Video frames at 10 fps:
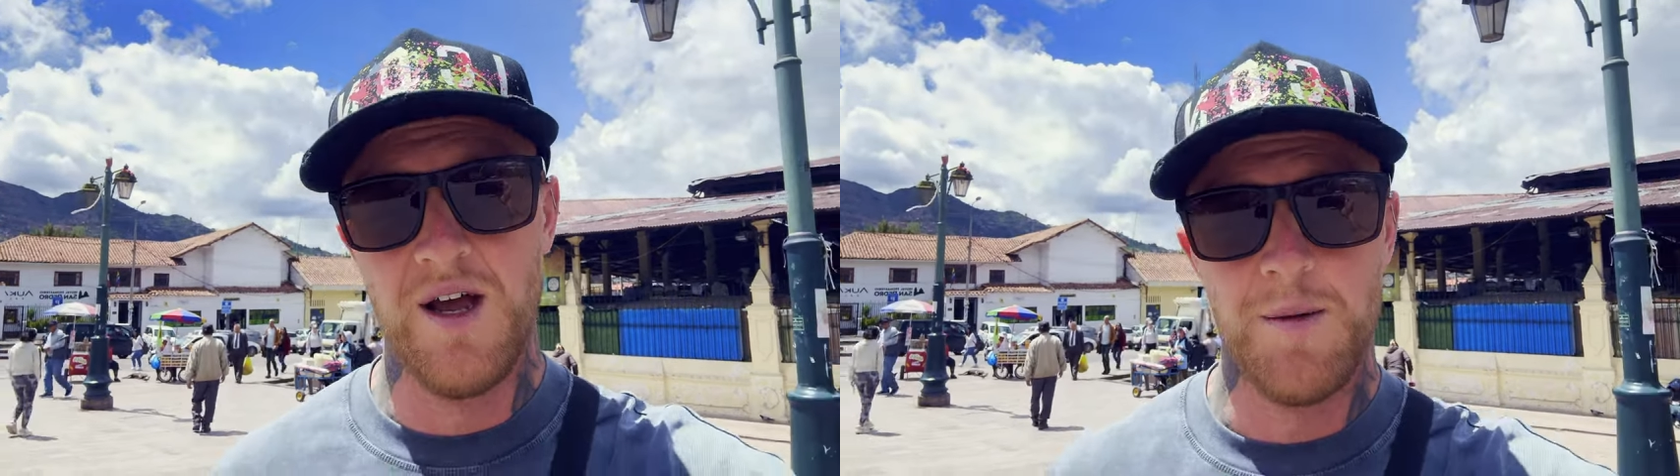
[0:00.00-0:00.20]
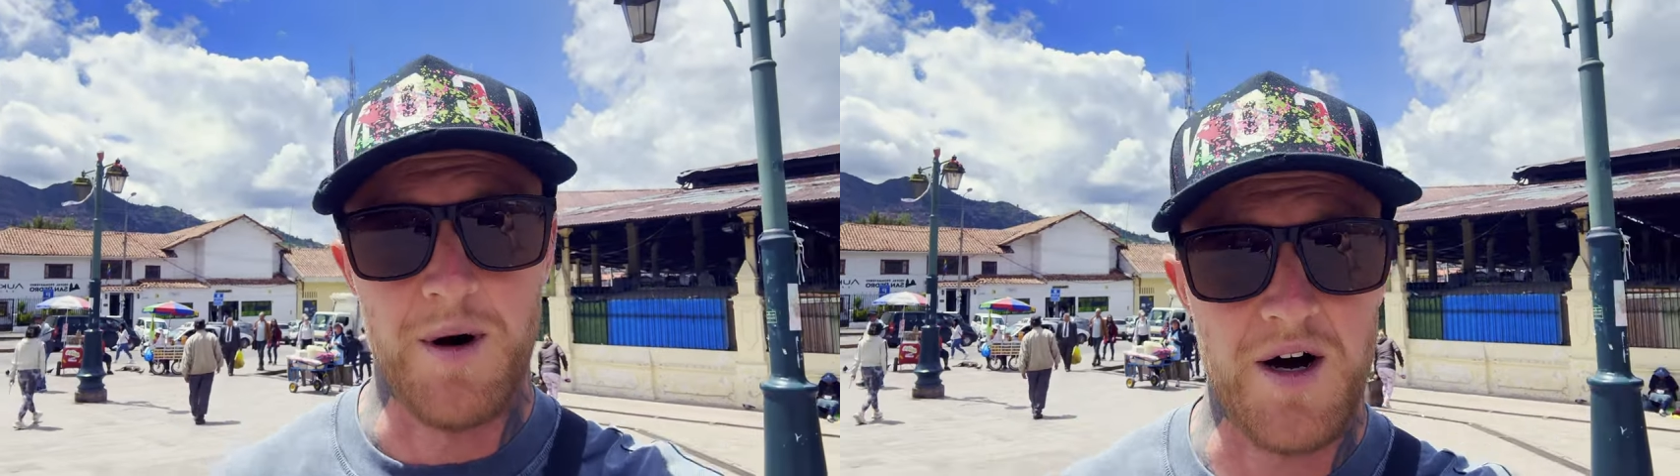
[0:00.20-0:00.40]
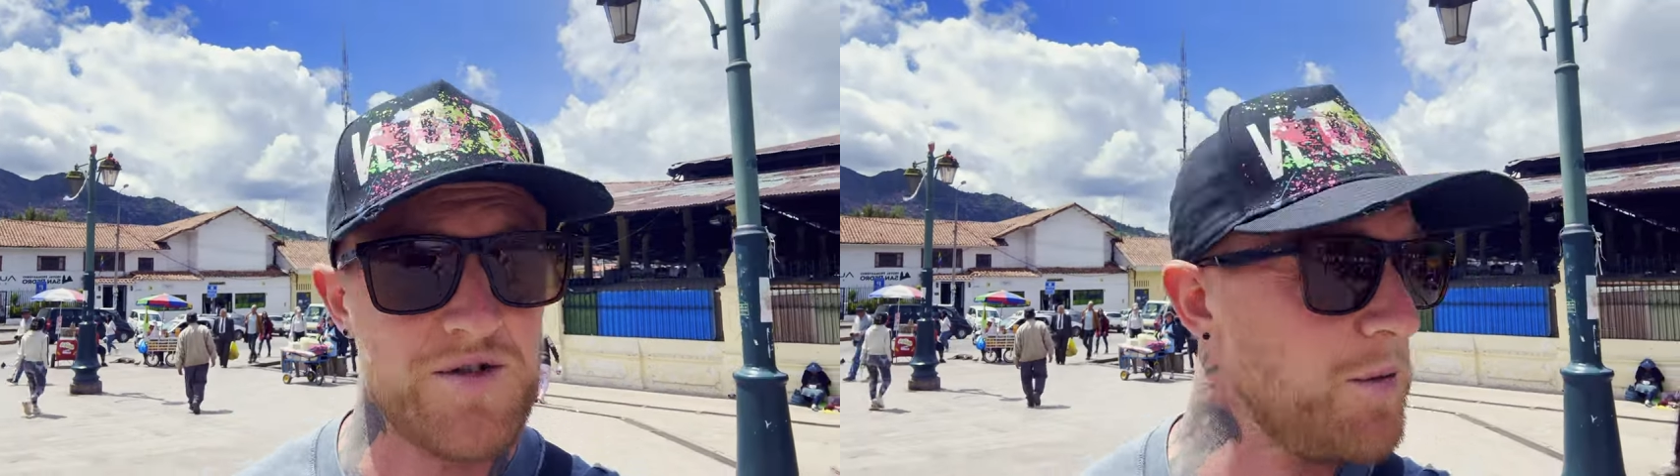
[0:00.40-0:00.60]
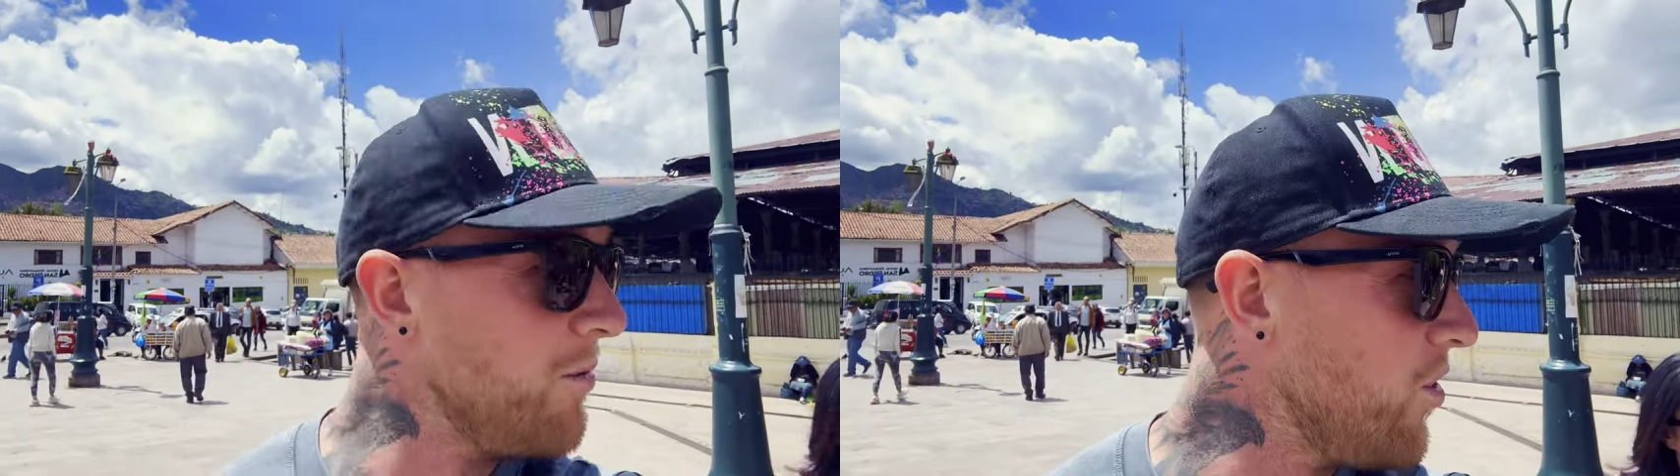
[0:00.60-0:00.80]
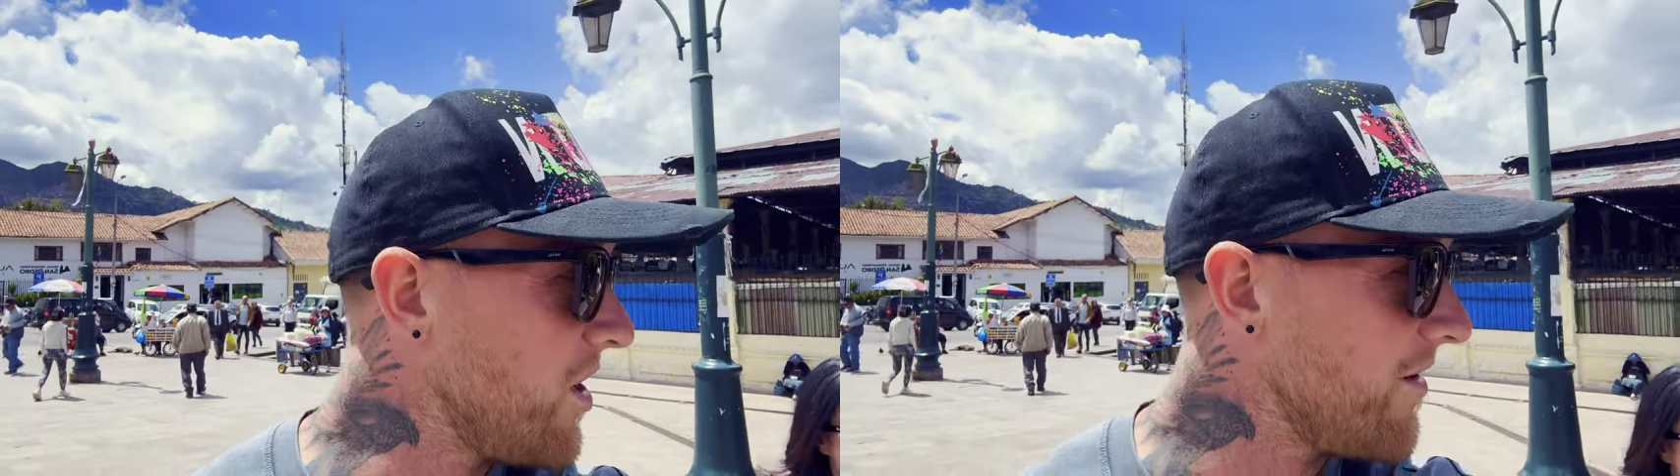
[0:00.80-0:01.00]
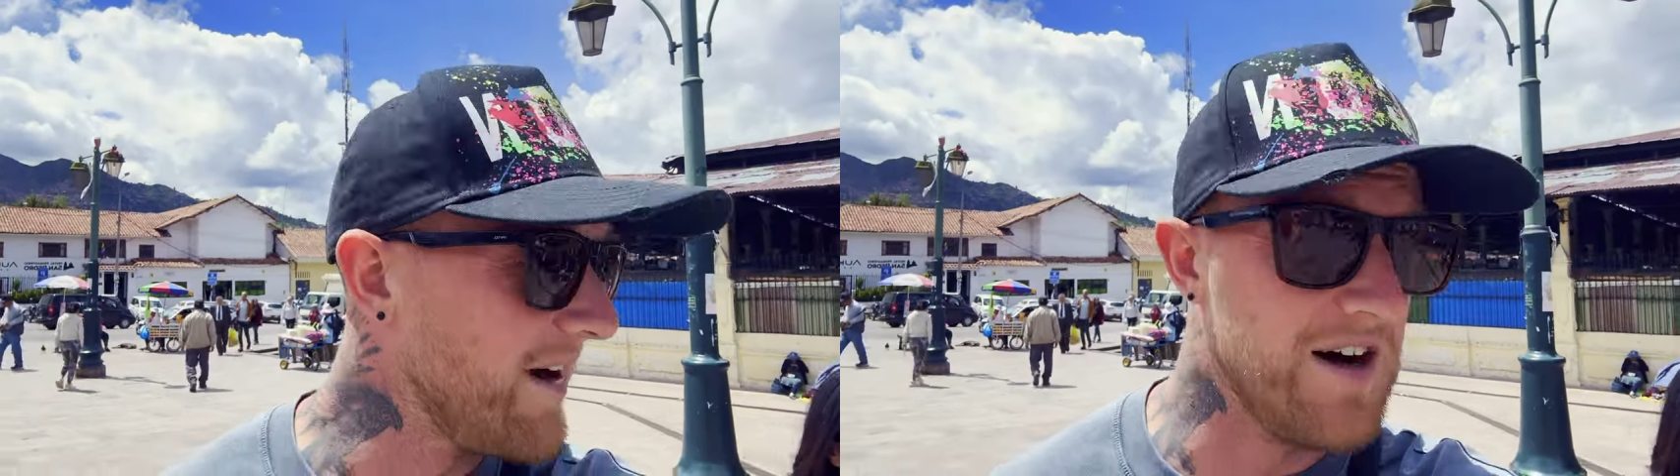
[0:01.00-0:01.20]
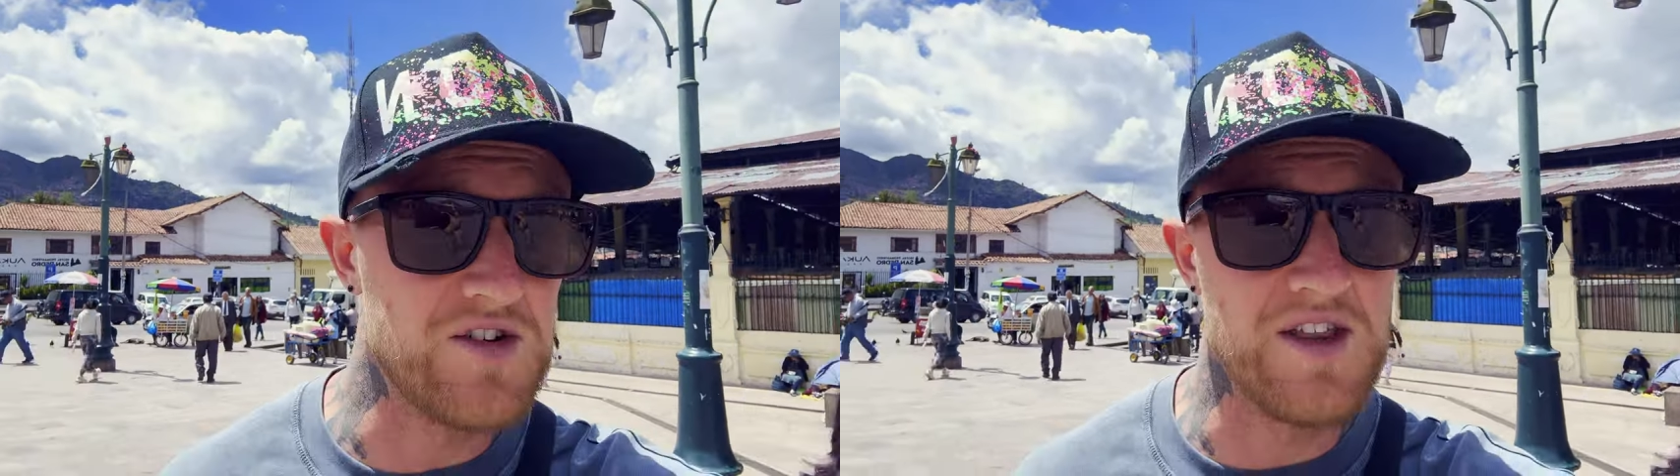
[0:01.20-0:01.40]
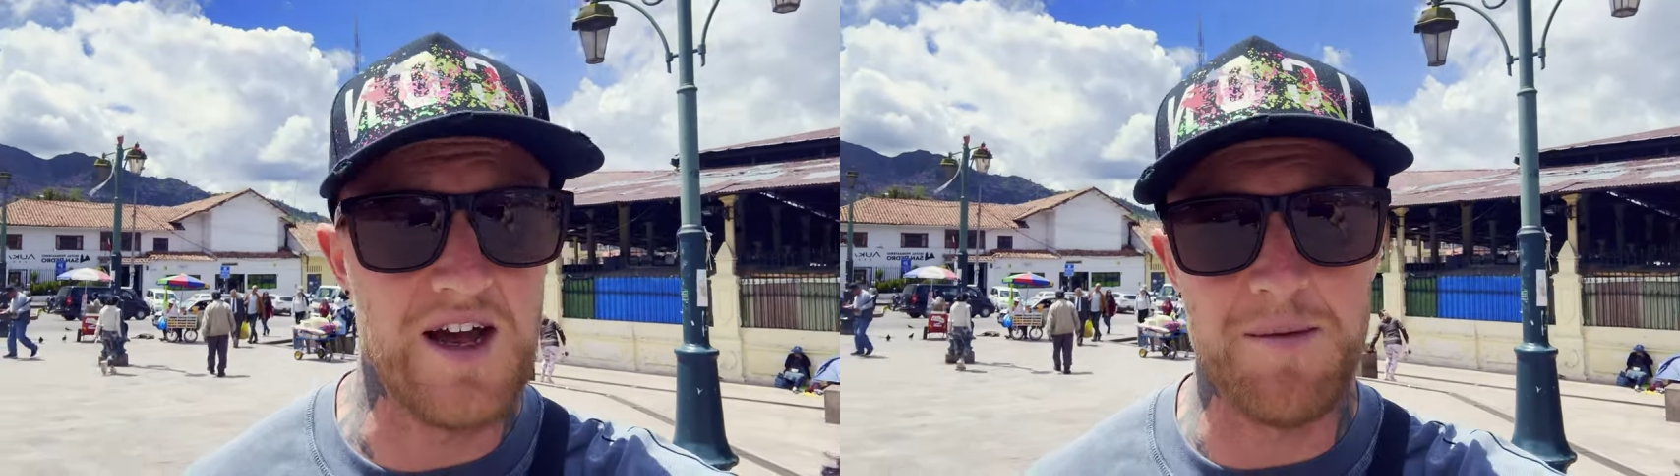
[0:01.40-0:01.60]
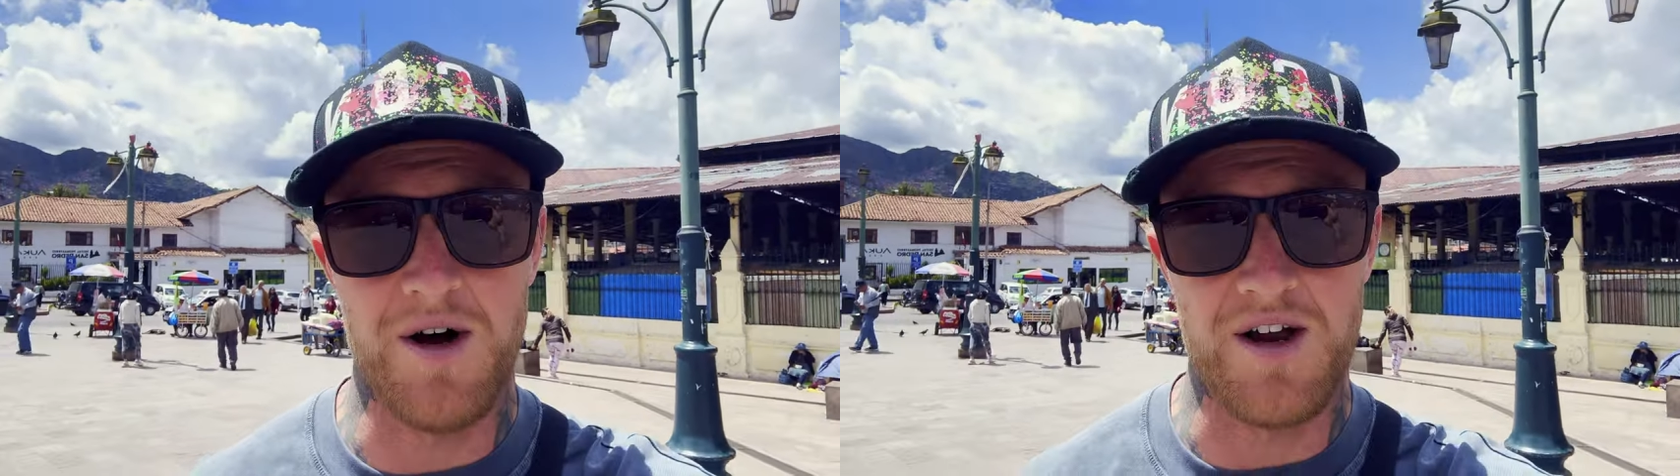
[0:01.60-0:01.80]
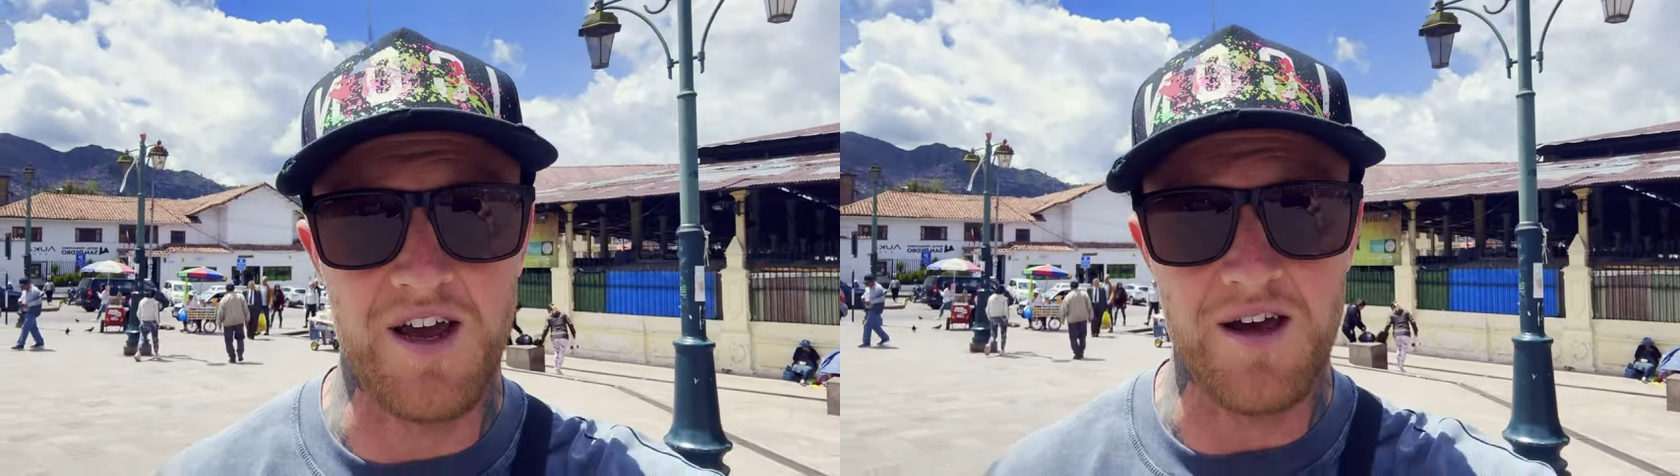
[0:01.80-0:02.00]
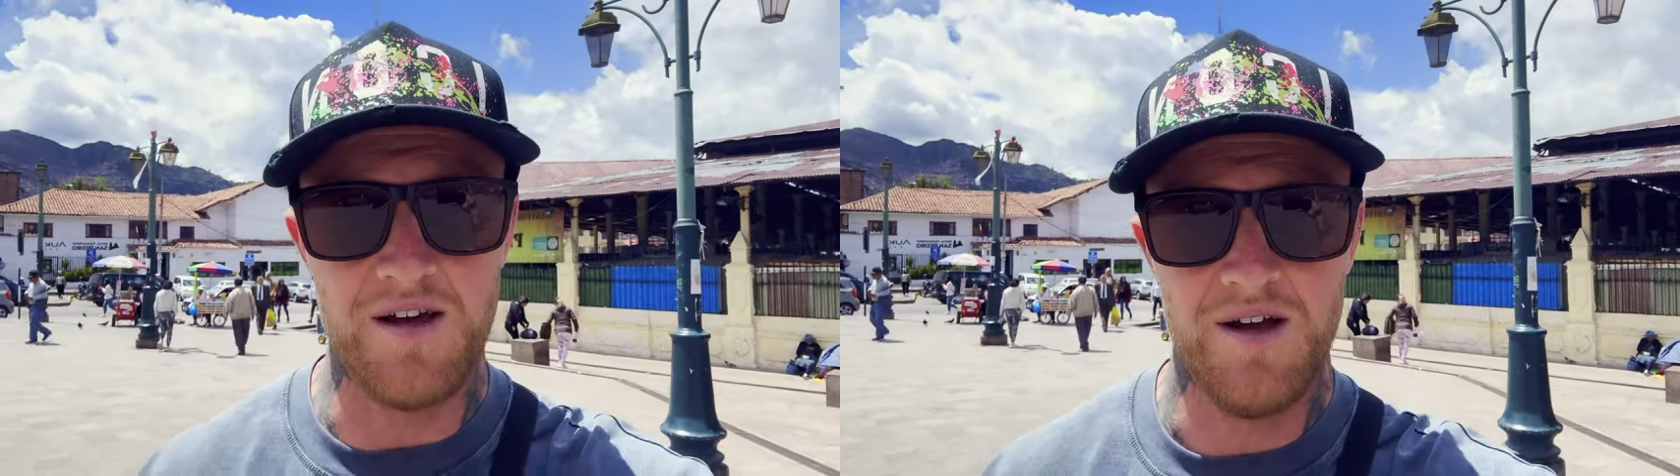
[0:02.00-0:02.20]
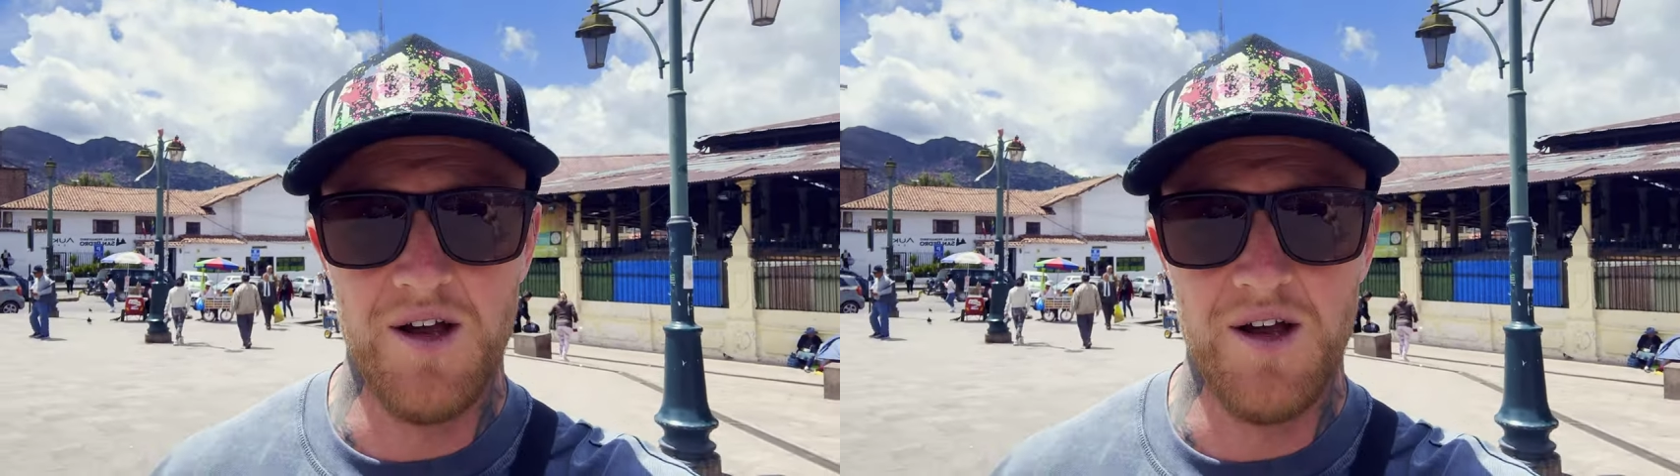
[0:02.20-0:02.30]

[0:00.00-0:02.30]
but I've been walking around in that market